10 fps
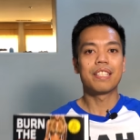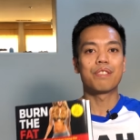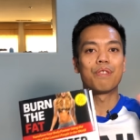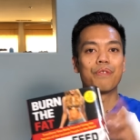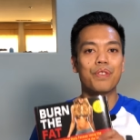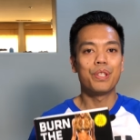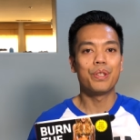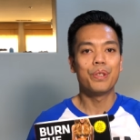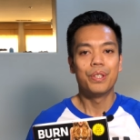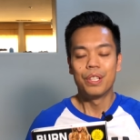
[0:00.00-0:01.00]
this
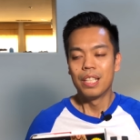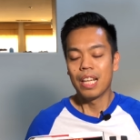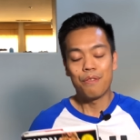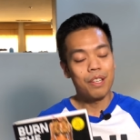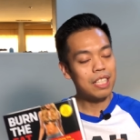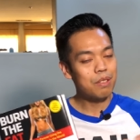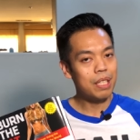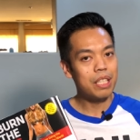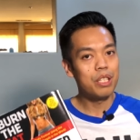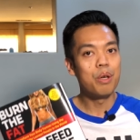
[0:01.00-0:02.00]
review. If you guys
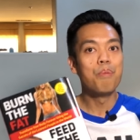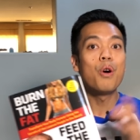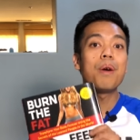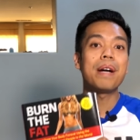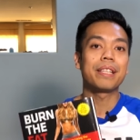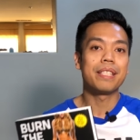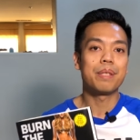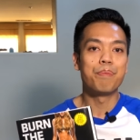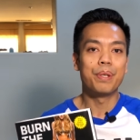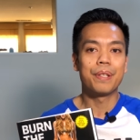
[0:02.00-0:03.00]
want to know more about this
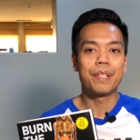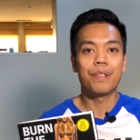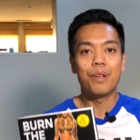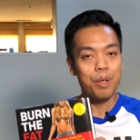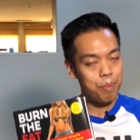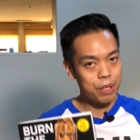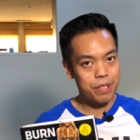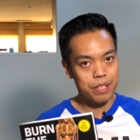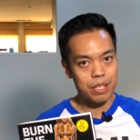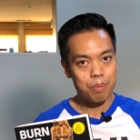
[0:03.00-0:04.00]
book or
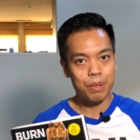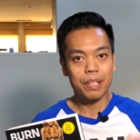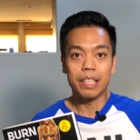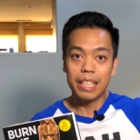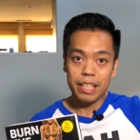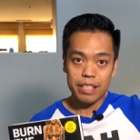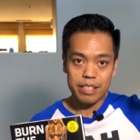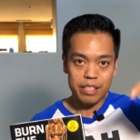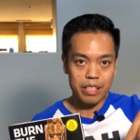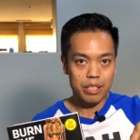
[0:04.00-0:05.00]
purchase this book, link is
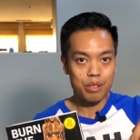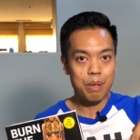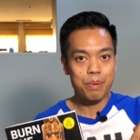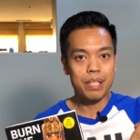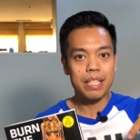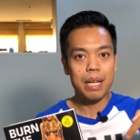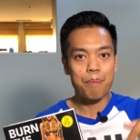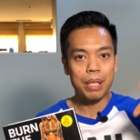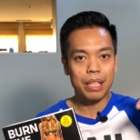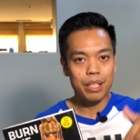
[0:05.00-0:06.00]
in the description down
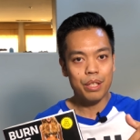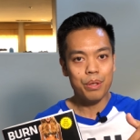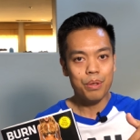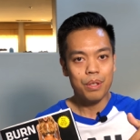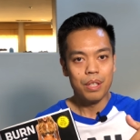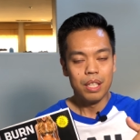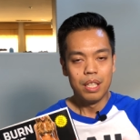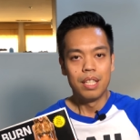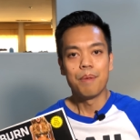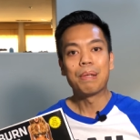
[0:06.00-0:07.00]
below.
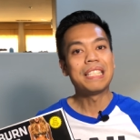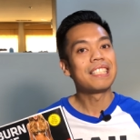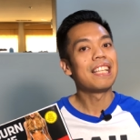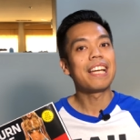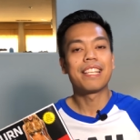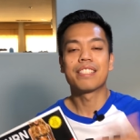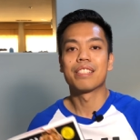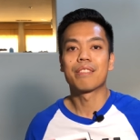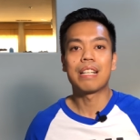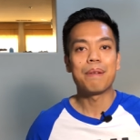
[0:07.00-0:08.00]
Please like and
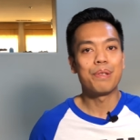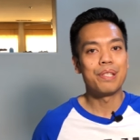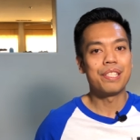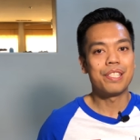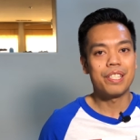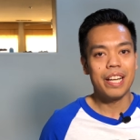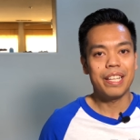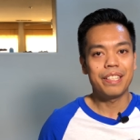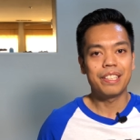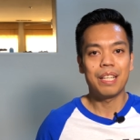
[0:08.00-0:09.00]
subscribe to this
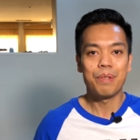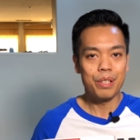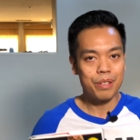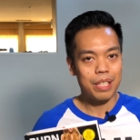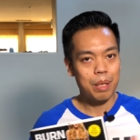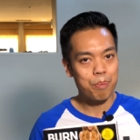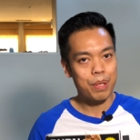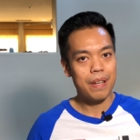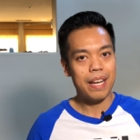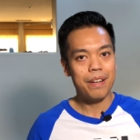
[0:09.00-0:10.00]
channel. I'm here to help you
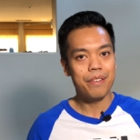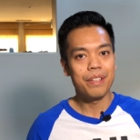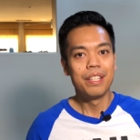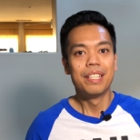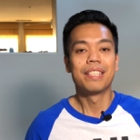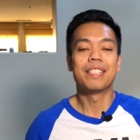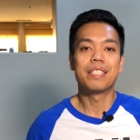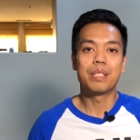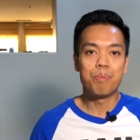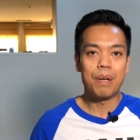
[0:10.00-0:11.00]
out. This
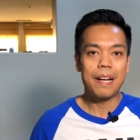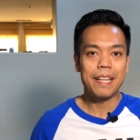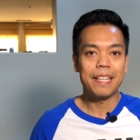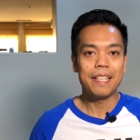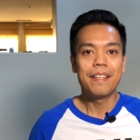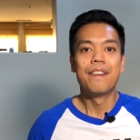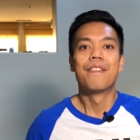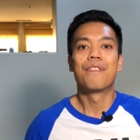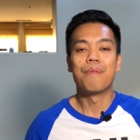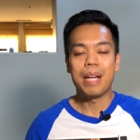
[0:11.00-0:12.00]
is Brian
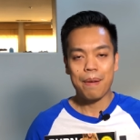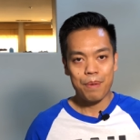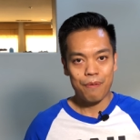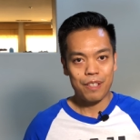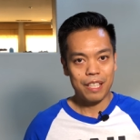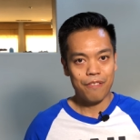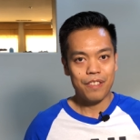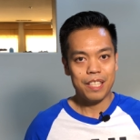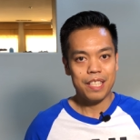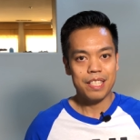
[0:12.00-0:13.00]
from Happy Funny
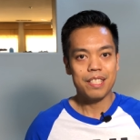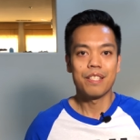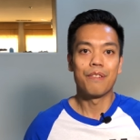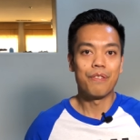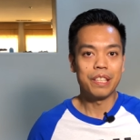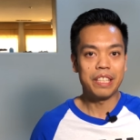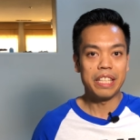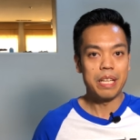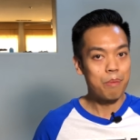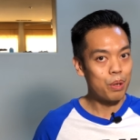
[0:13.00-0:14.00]
Fitness, your friendly
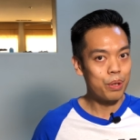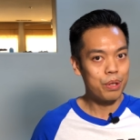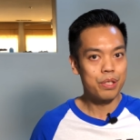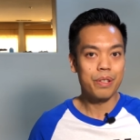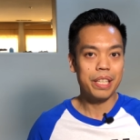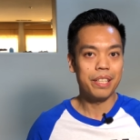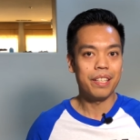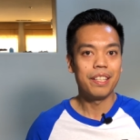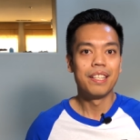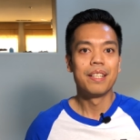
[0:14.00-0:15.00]
neighborhood trainer.